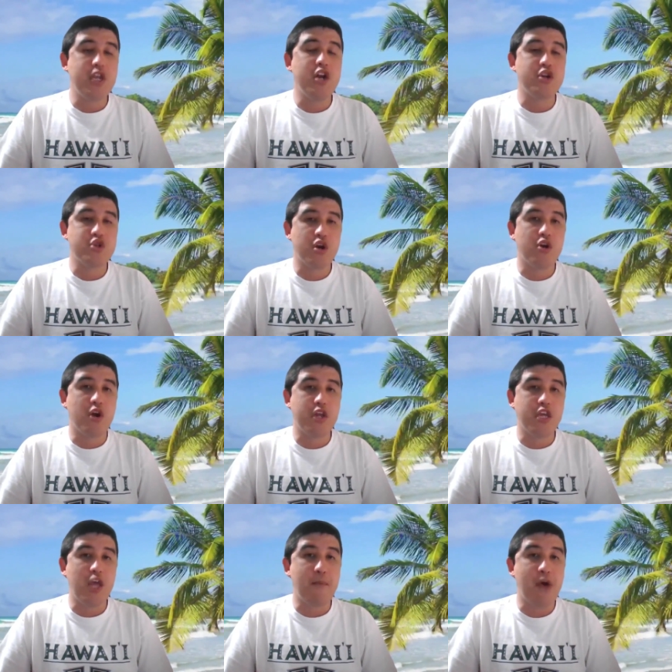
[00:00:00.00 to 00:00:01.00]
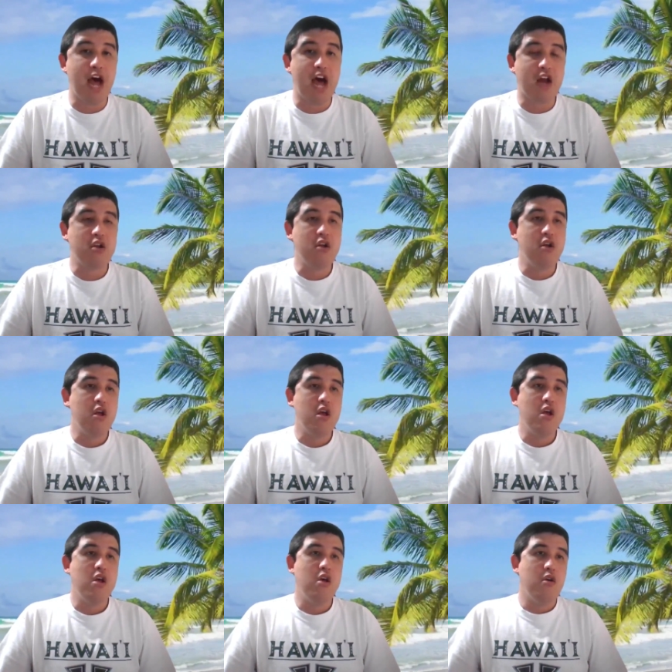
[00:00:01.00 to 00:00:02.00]
Traore came back.
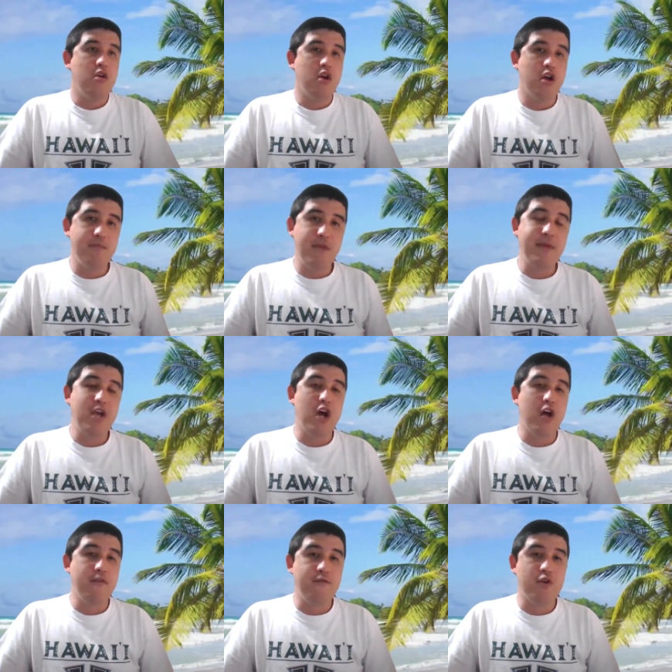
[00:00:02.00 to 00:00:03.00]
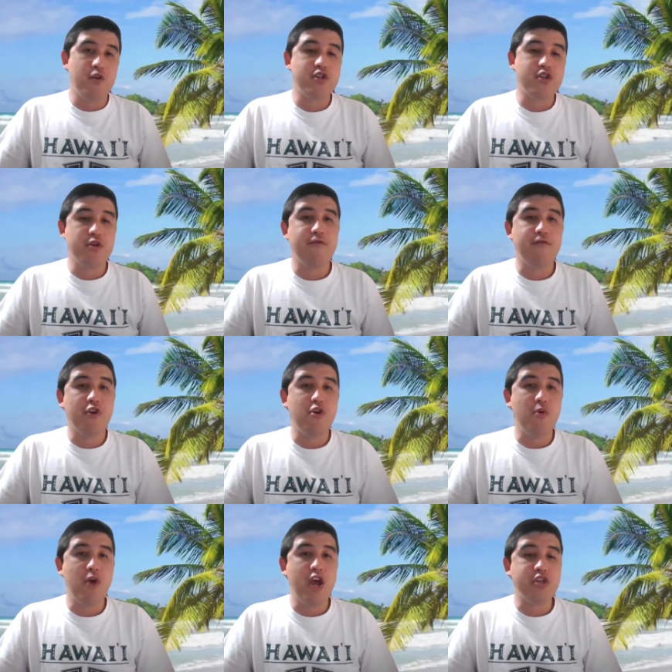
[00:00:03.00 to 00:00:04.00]
Maybe unfortunately for
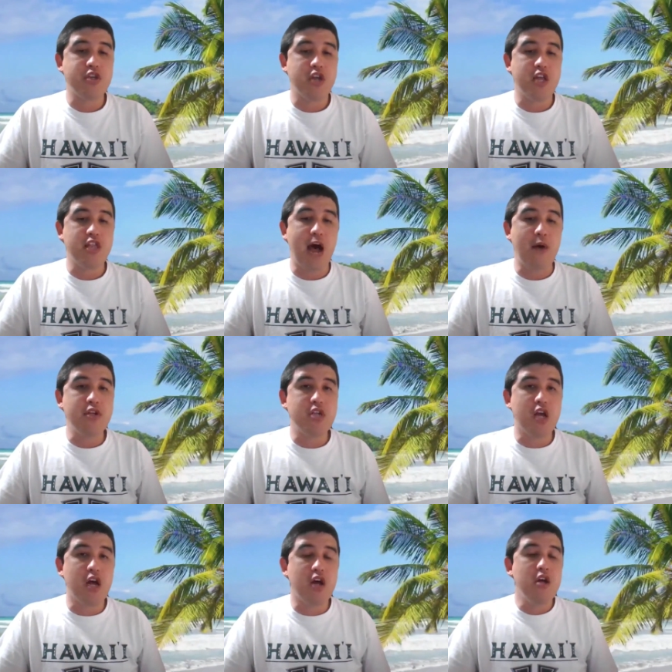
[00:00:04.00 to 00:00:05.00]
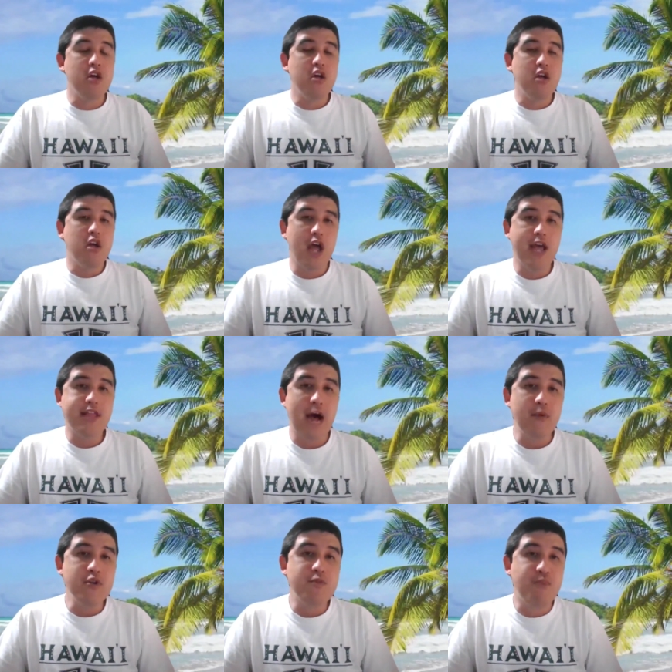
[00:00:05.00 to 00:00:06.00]
UH, and that
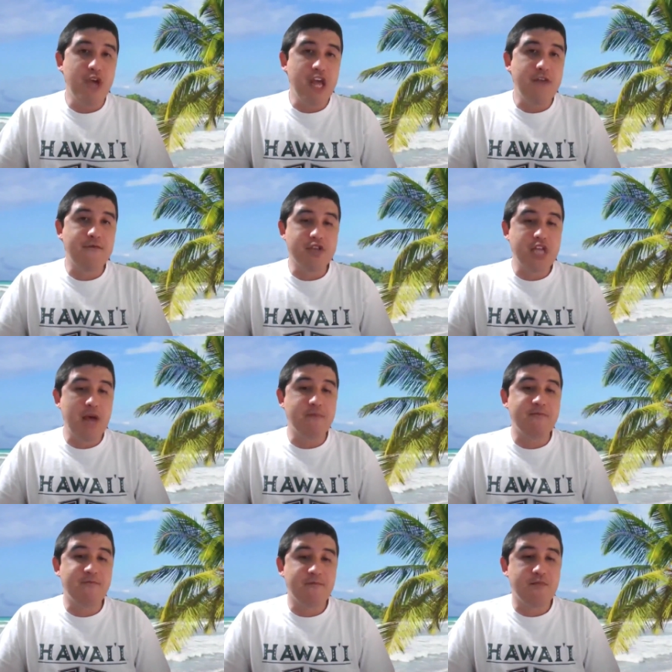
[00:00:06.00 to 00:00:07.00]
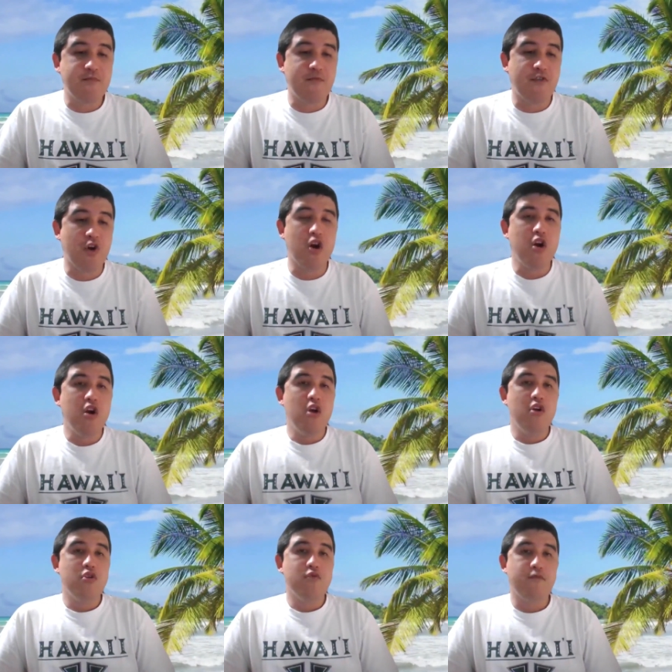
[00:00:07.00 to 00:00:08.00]
was big for them for
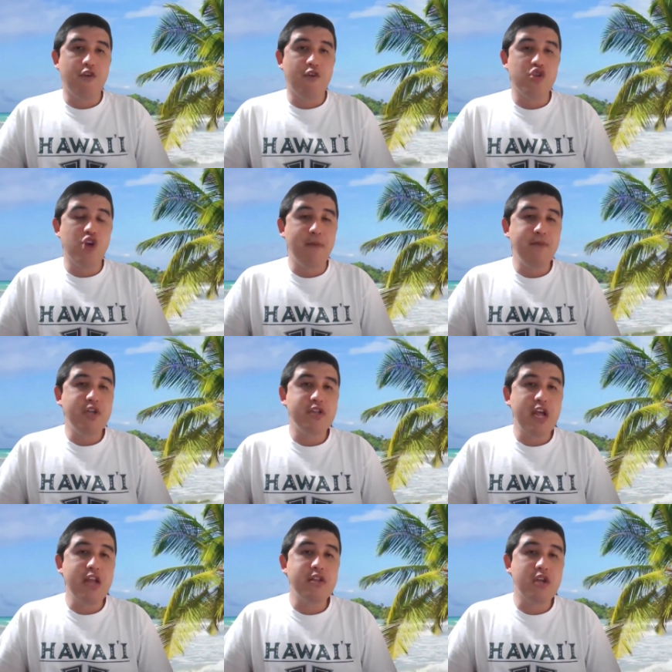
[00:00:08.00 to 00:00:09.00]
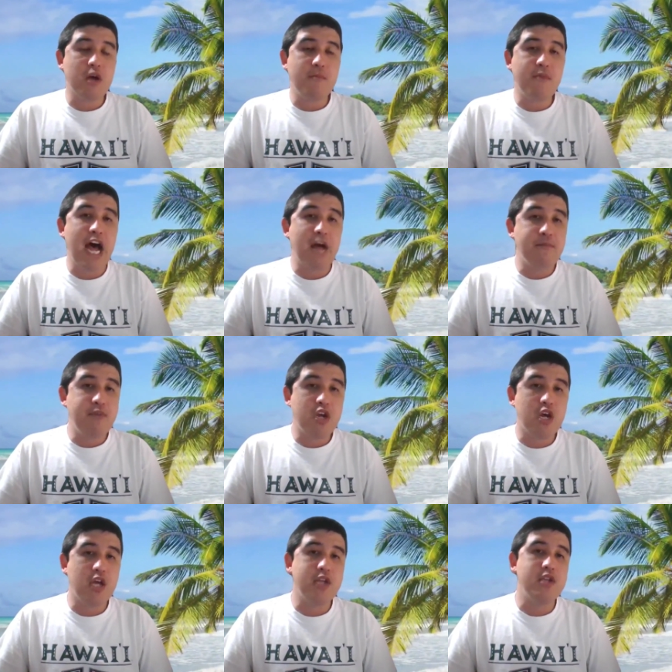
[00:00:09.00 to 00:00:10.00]
Long Beach State to come back
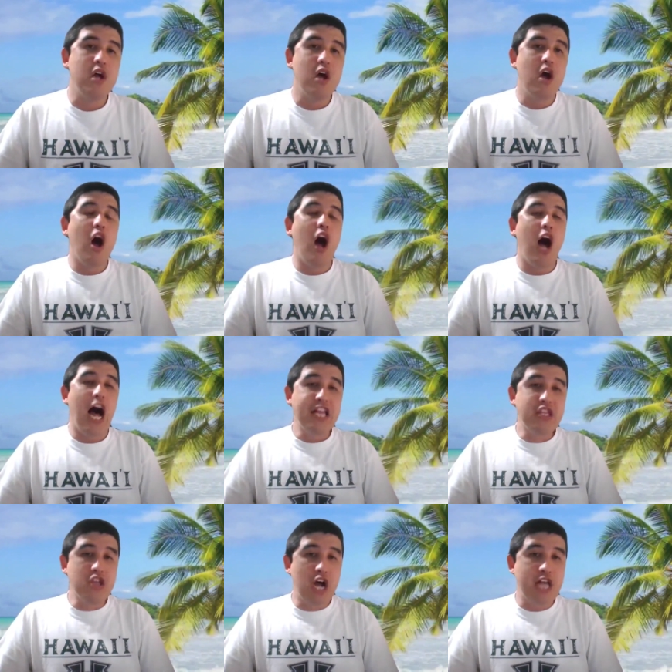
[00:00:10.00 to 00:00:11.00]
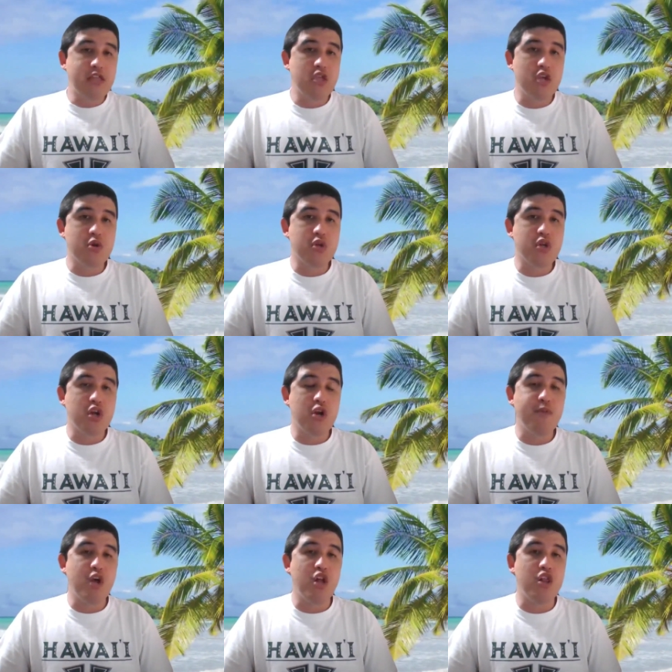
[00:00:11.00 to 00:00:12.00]
because I thought that this was
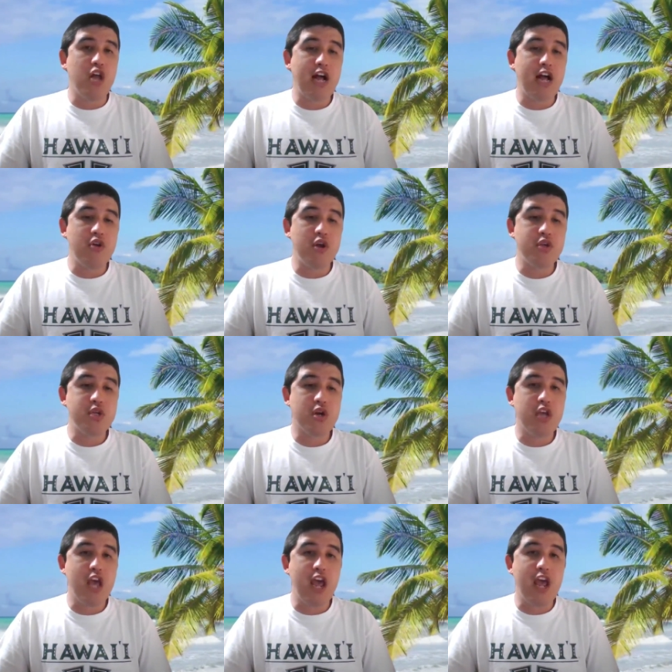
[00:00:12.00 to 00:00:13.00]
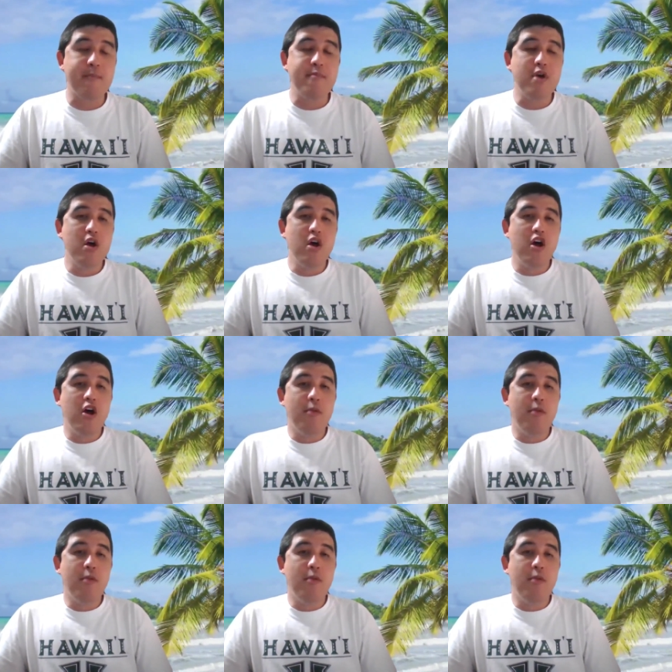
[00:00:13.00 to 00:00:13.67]
going to be a lot closer game,